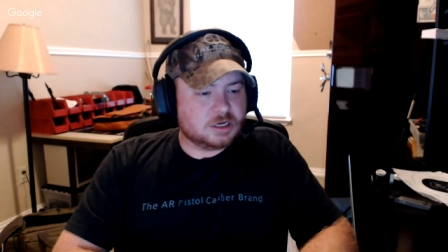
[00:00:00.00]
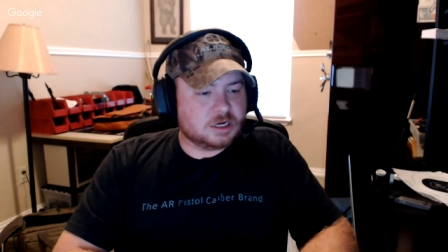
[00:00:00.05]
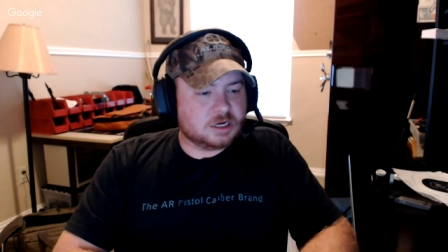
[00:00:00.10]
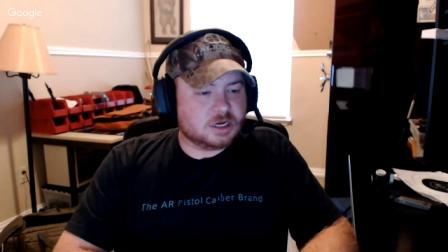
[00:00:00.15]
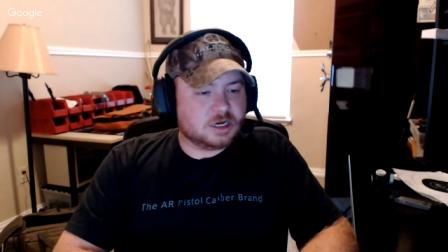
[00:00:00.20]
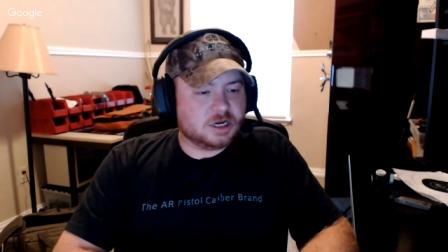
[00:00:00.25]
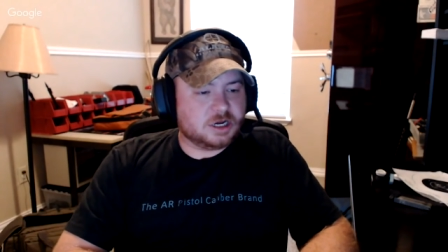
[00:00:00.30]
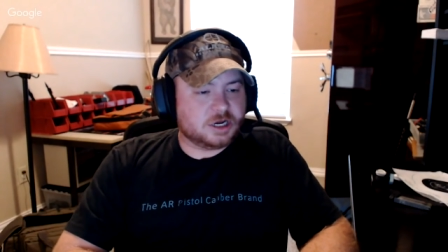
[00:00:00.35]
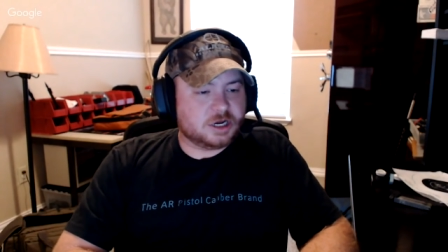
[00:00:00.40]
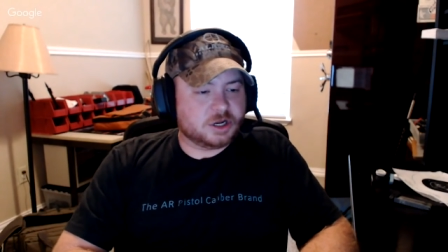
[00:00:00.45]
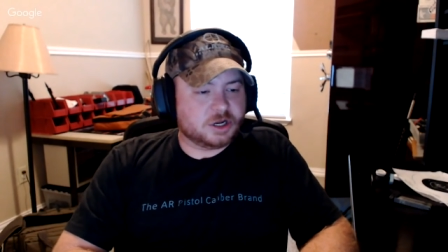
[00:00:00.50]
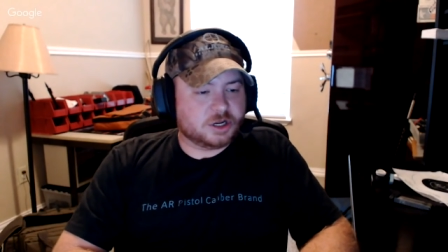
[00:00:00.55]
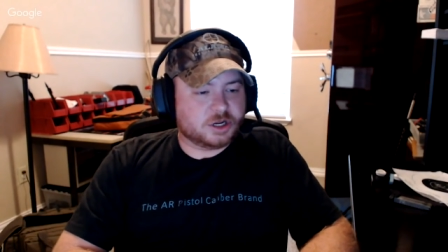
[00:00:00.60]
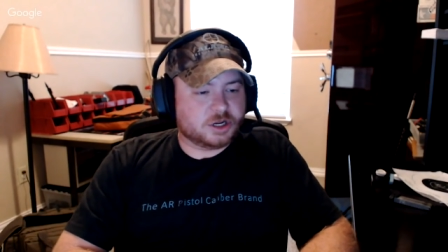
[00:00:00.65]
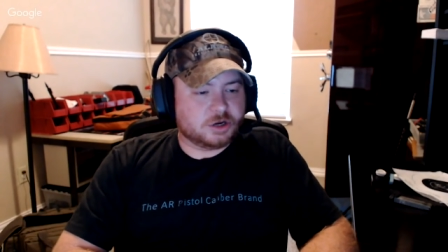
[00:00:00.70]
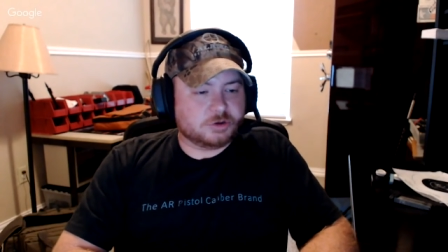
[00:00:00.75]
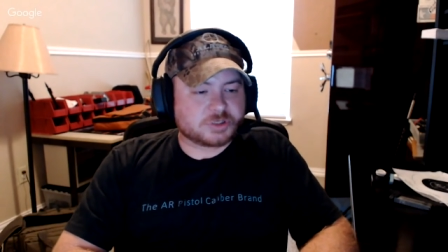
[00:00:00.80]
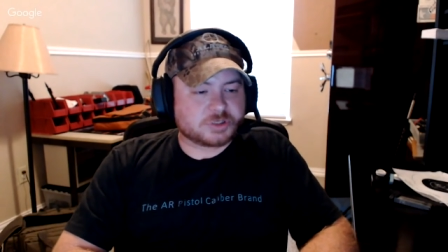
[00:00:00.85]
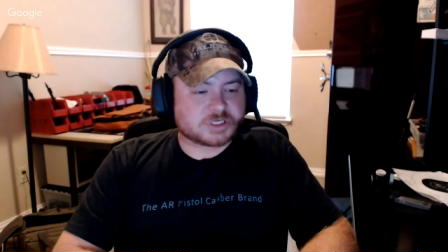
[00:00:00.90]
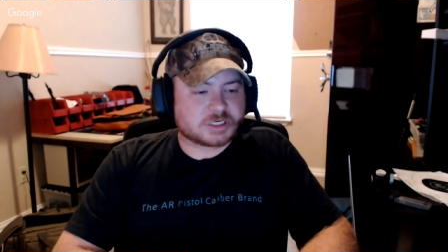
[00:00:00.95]
Uh,
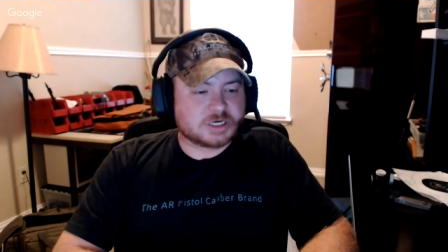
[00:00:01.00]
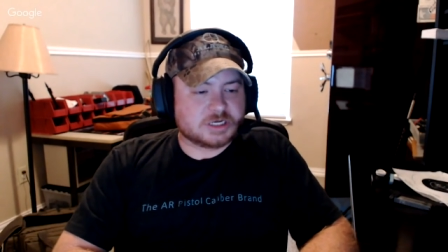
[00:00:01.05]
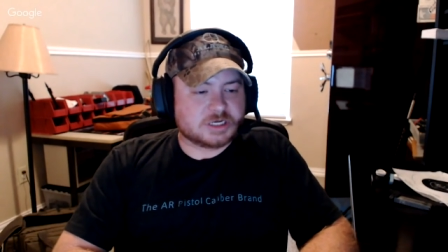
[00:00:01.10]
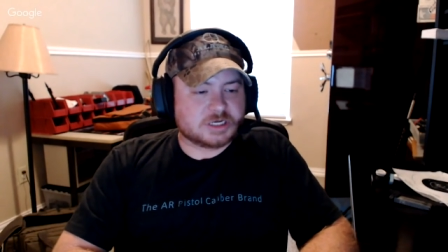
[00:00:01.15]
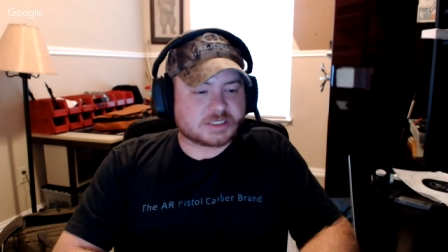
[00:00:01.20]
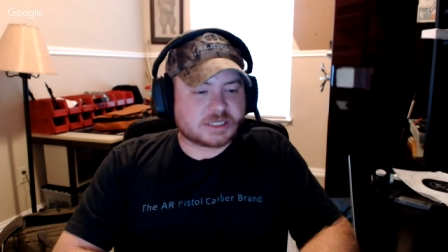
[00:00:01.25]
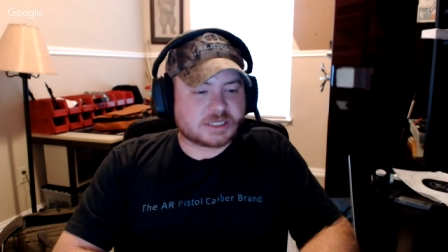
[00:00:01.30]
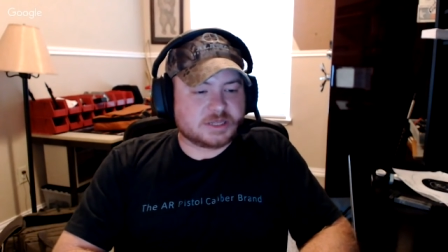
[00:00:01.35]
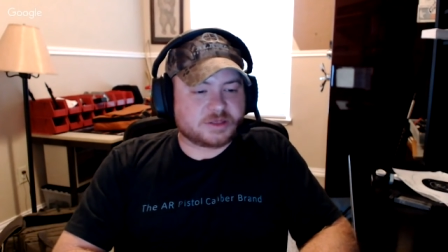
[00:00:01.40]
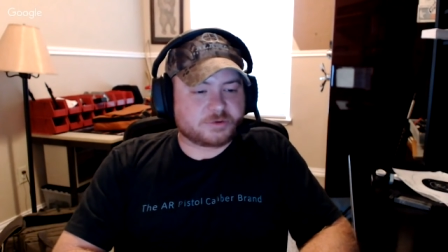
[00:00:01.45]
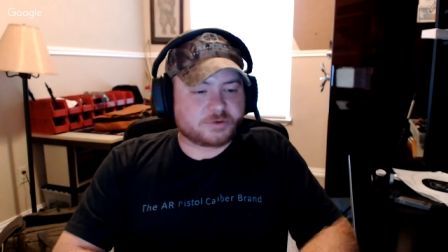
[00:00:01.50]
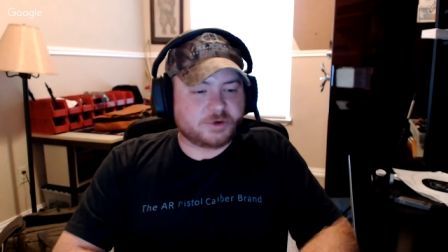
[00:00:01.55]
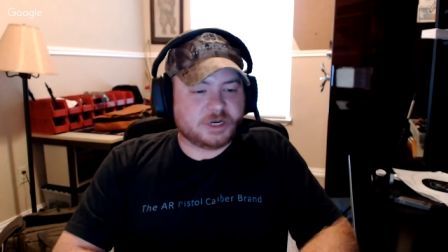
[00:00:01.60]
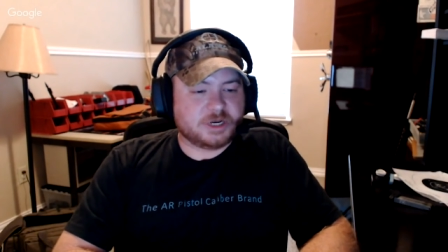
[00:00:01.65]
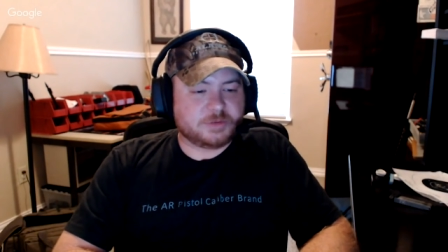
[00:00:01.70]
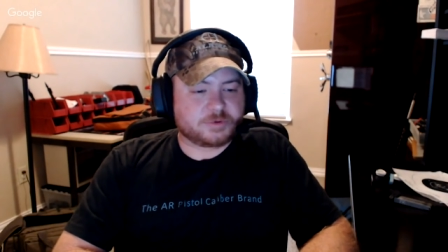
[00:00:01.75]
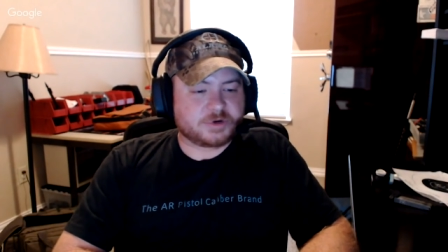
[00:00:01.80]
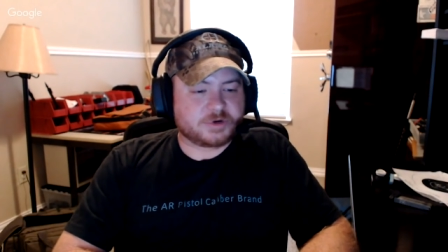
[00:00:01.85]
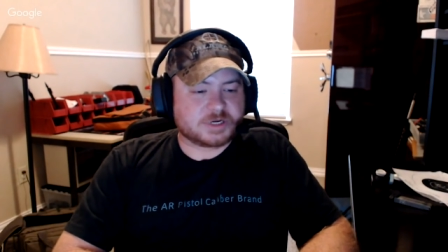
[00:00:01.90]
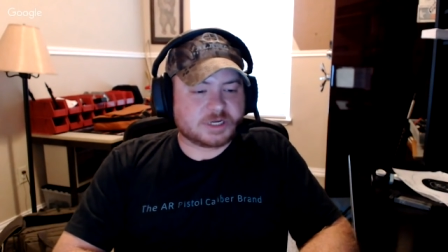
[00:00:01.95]
ghost guns and
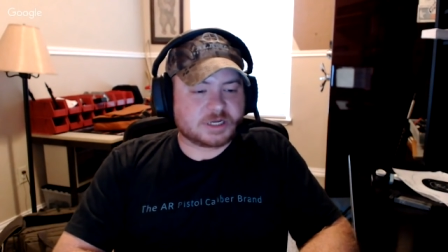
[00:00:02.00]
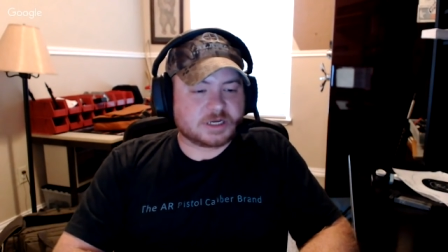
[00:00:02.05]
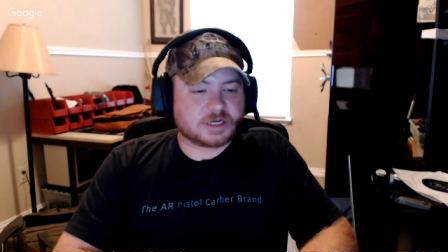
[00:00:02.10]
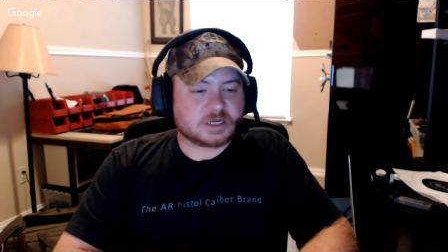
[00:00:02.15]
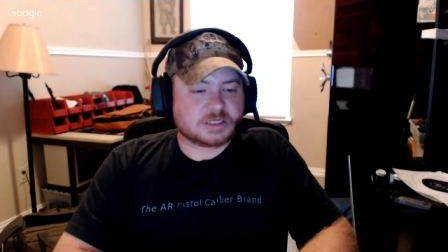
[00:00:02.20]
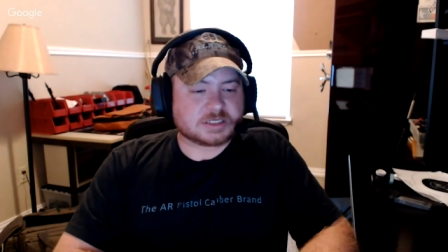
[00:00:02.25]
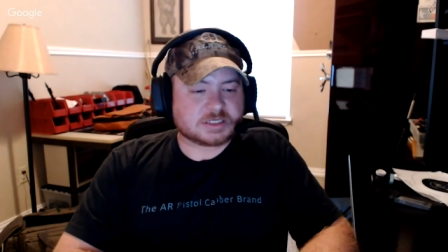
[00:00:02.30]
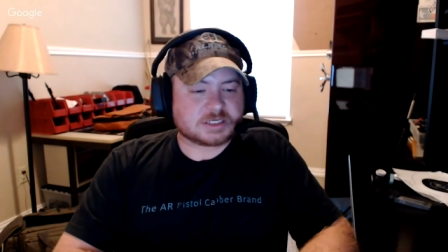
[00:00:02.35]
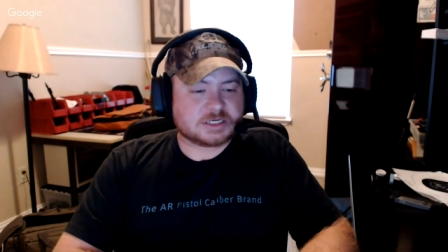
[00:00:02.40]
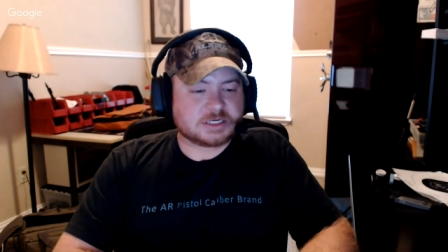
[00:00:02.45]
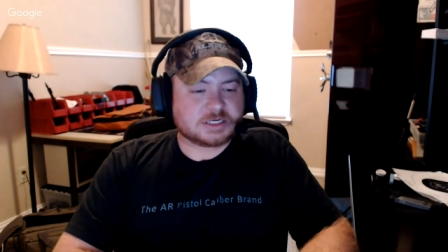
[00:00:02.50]
3D printed guns,